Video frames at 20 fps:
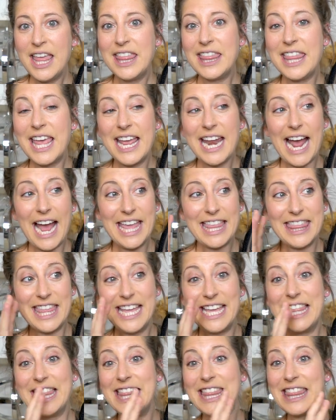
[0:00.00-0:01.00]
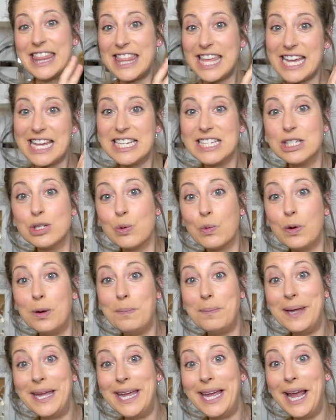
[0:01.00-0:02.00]
then I think this
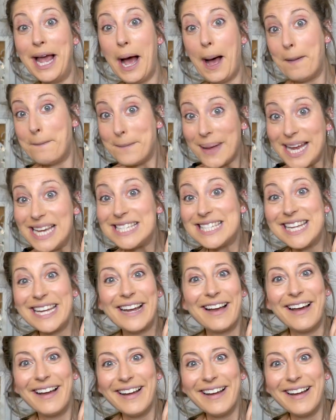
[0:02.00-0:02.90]
would be amazing